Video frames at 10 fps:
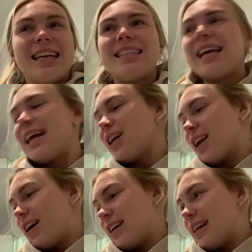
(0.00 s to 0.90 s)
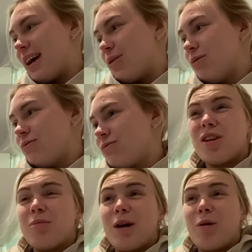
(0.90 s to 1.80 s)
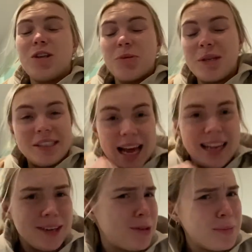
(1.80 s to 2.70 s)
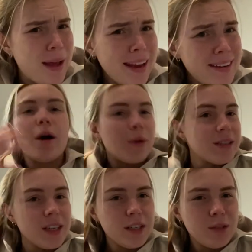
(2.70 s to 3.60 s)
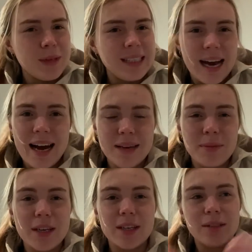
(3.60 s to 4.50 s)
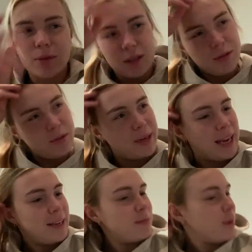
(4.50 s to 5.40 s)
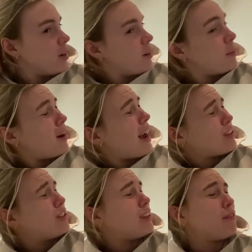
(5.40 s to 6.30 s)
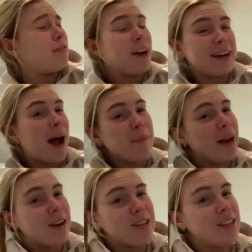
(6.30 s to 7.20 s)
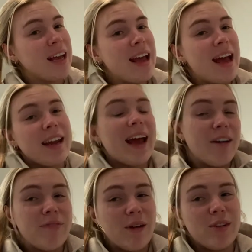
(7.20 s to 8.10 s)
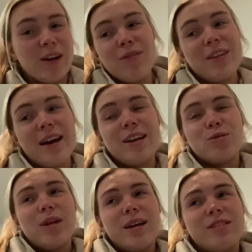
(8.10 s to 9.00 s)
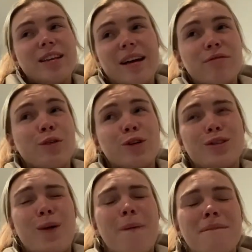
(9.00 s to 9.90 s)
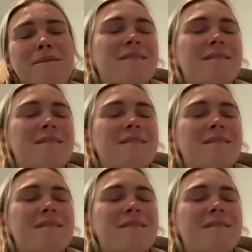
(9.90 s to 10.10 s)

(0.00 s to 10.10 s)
like 10 o'clock now. Just gonna watch a bit of telly and go to bed. I was gonna do my tan because we're going to a gig tomorrow, but I actually fair can't be arsed. And I have found an outfit that I don't have to tan for. So